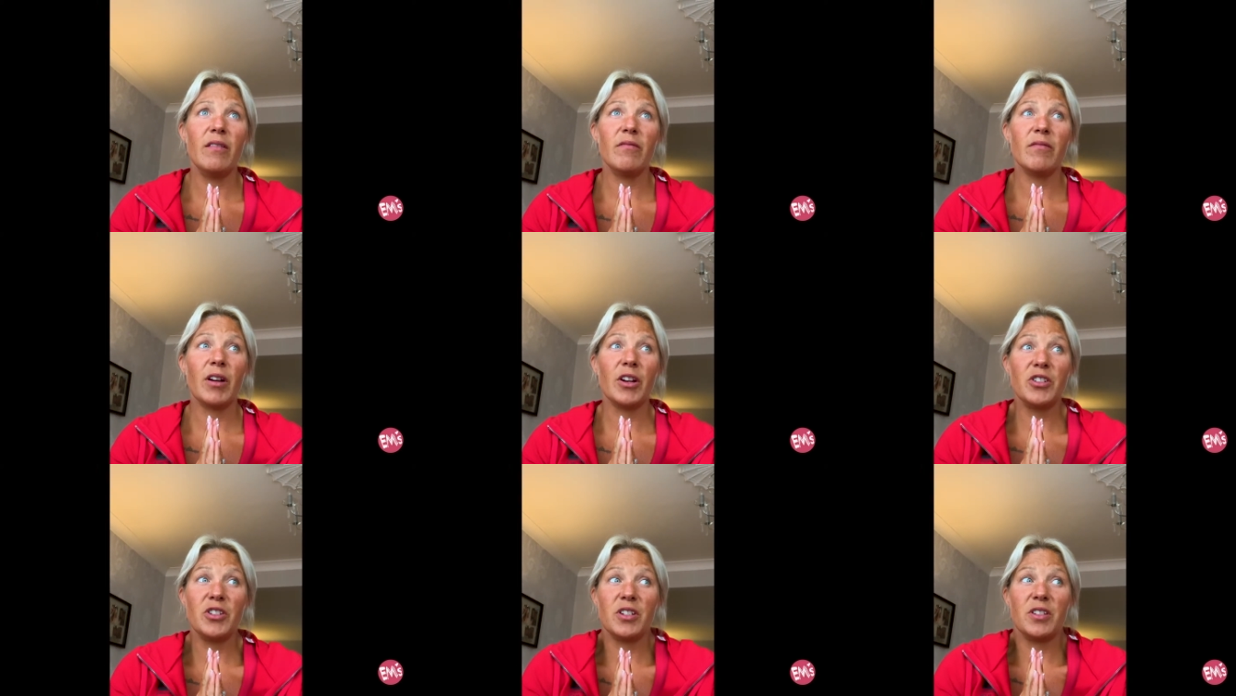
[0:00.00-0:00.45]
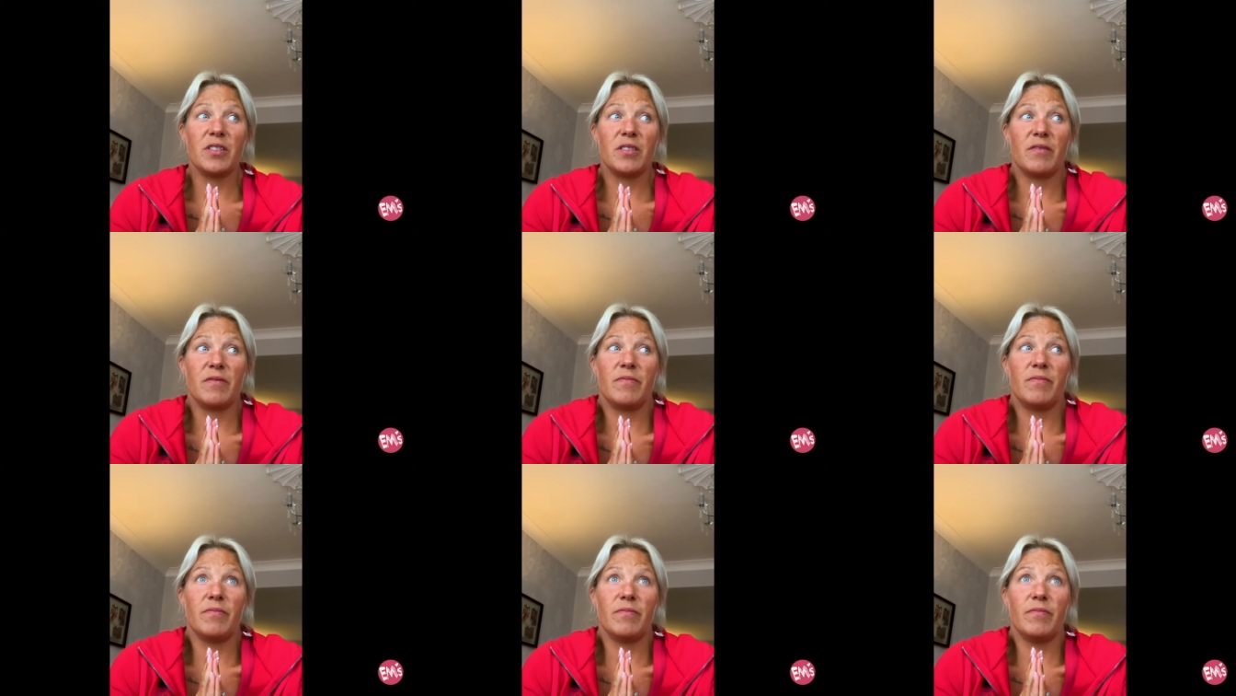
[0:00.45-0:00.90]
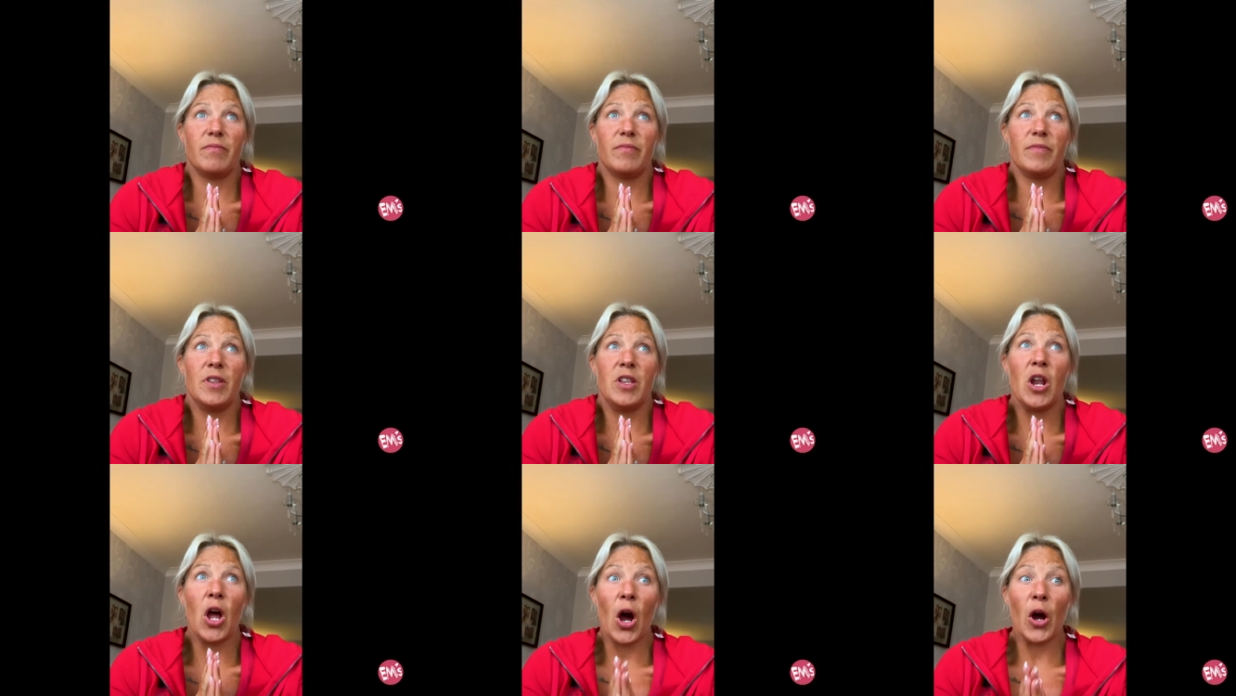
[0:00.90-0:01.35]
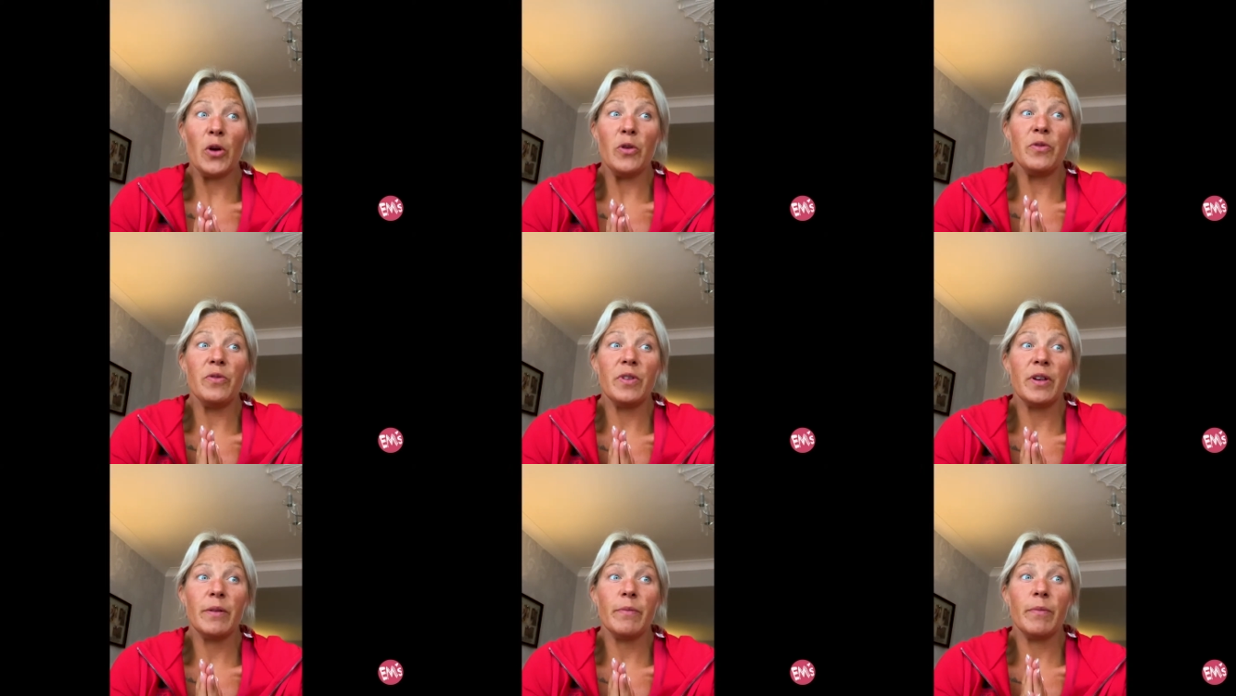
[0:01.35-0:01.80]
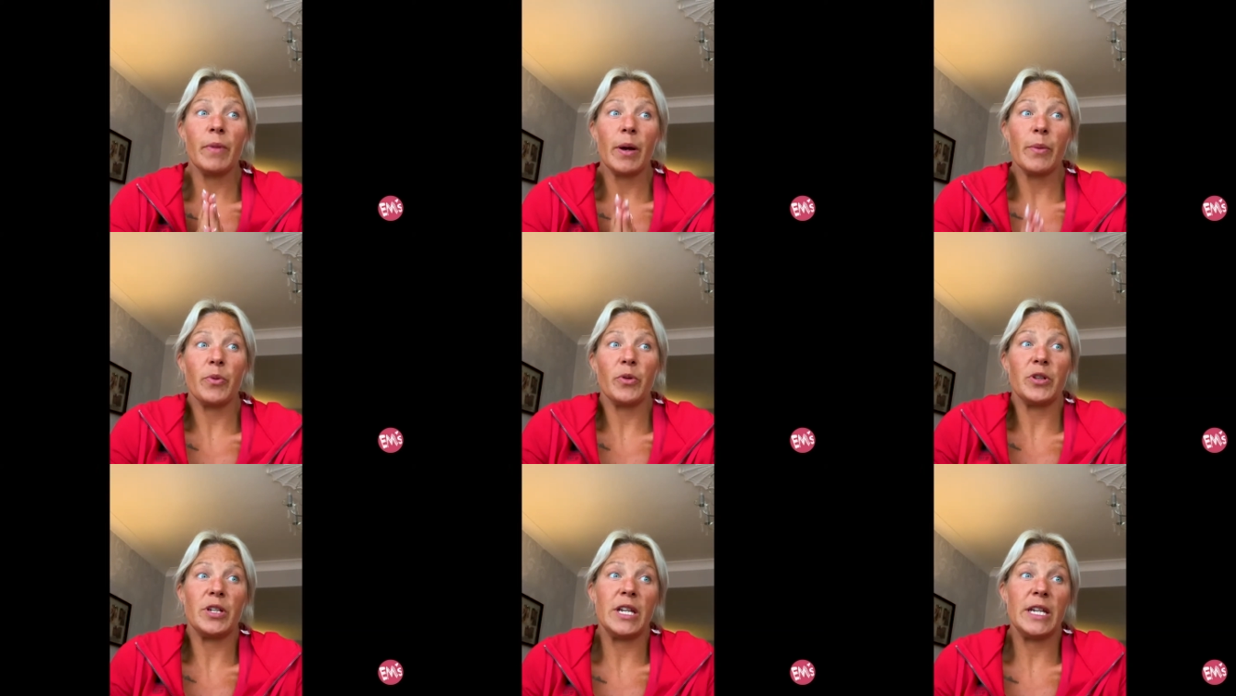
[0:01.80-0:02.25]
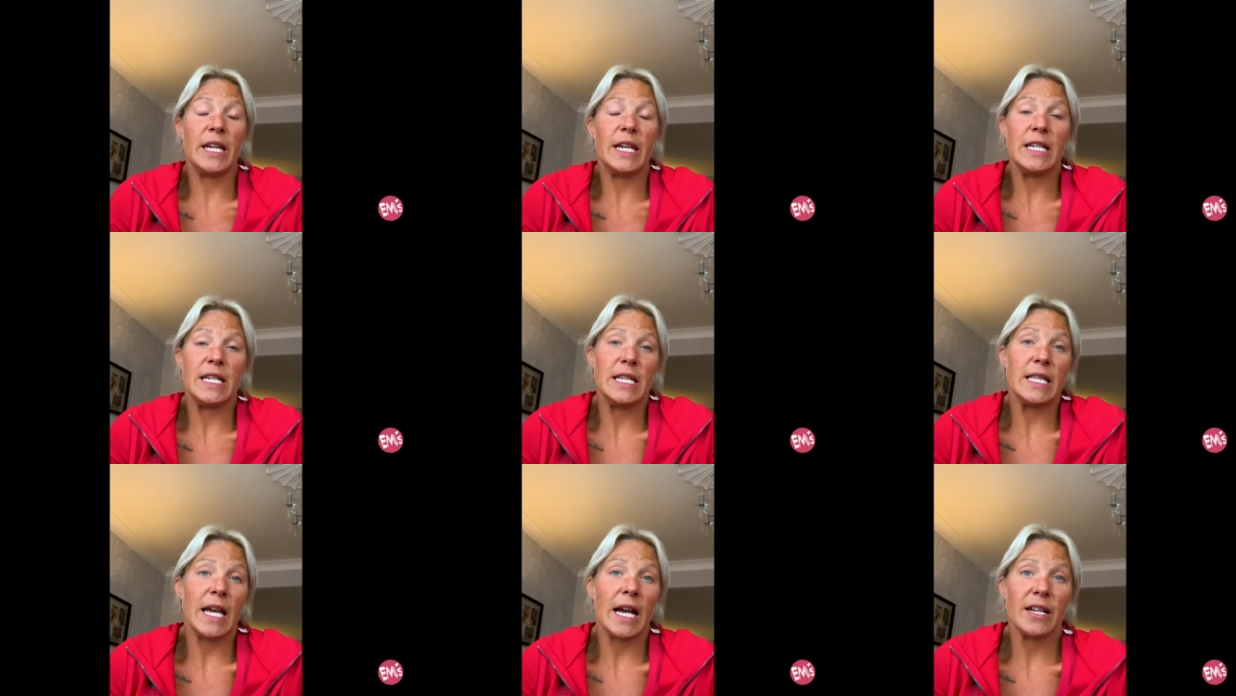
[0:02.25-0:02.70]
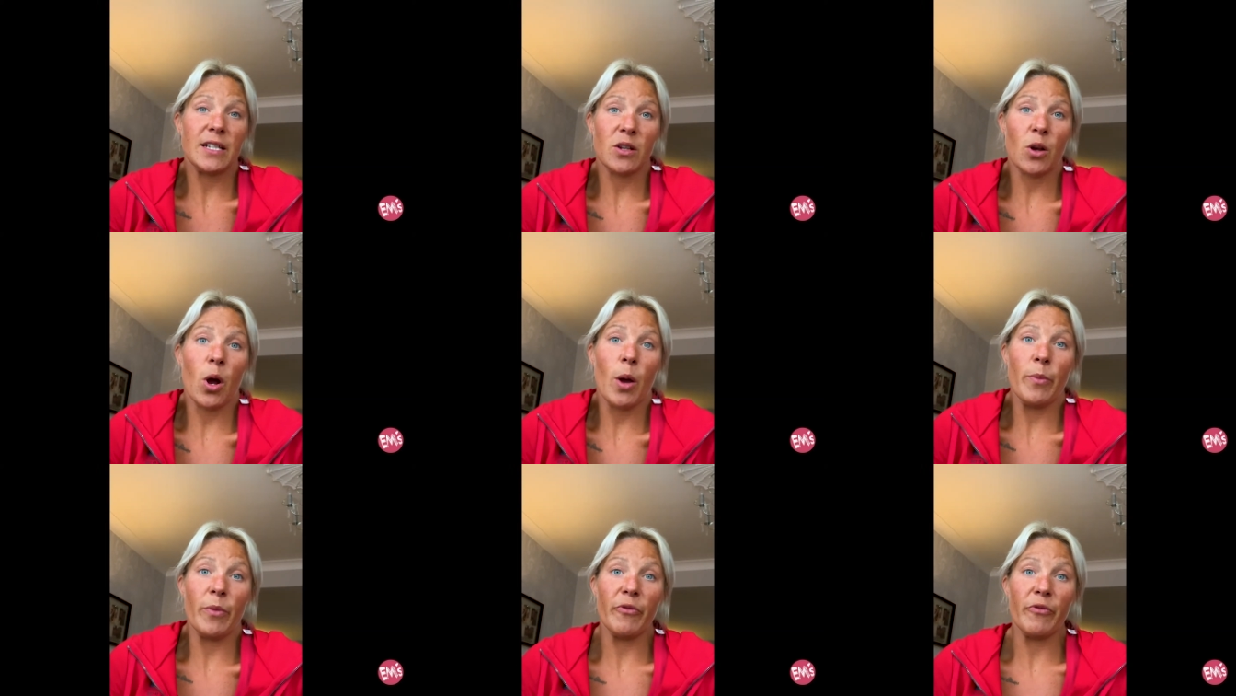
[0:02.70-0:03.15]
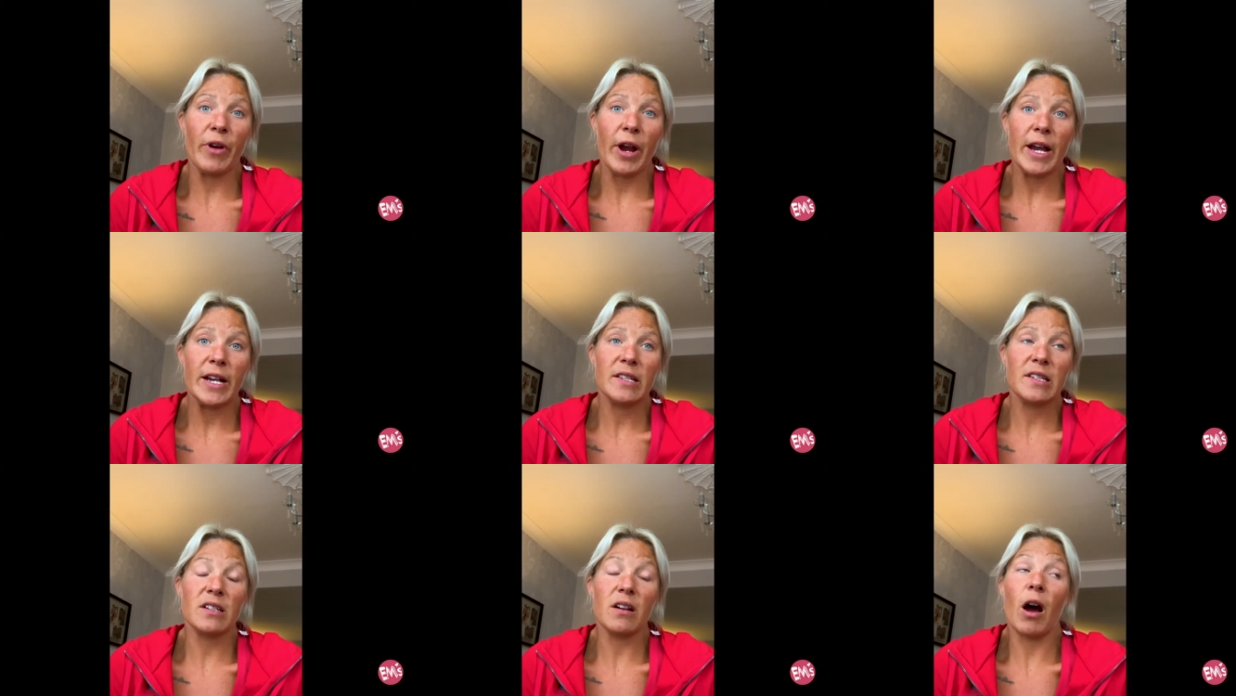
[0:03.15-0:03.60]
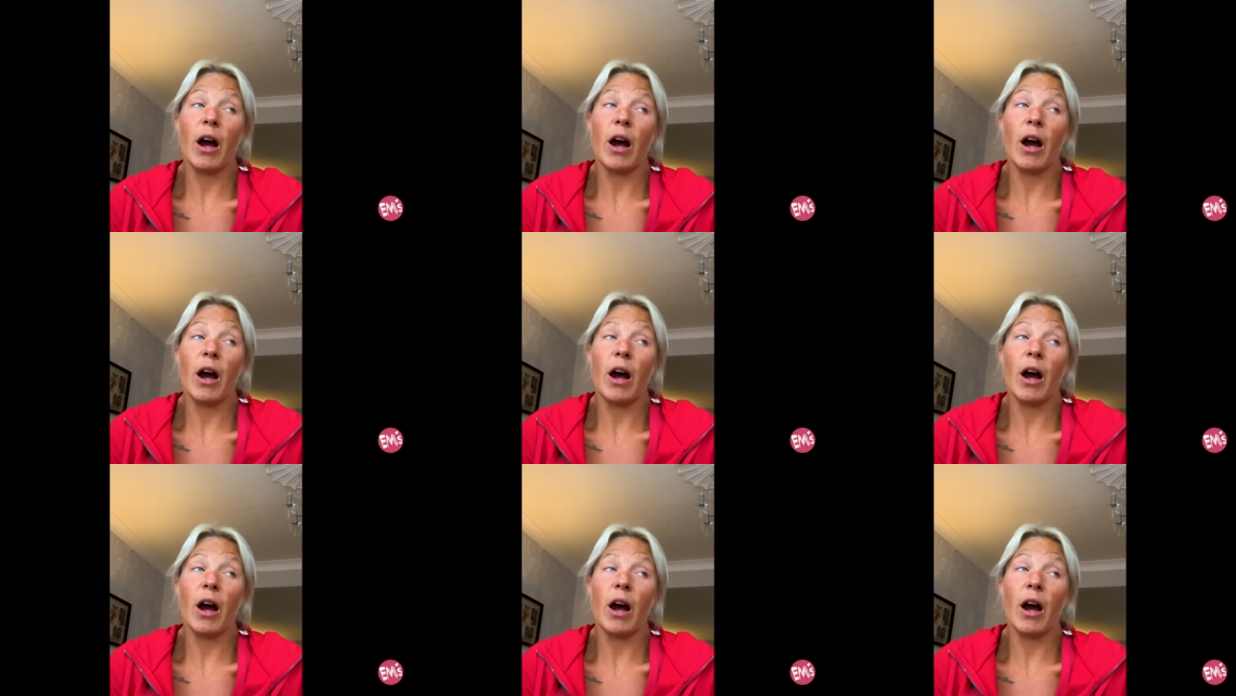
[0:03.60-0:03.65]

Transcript: I just know that my body needed that time of rest.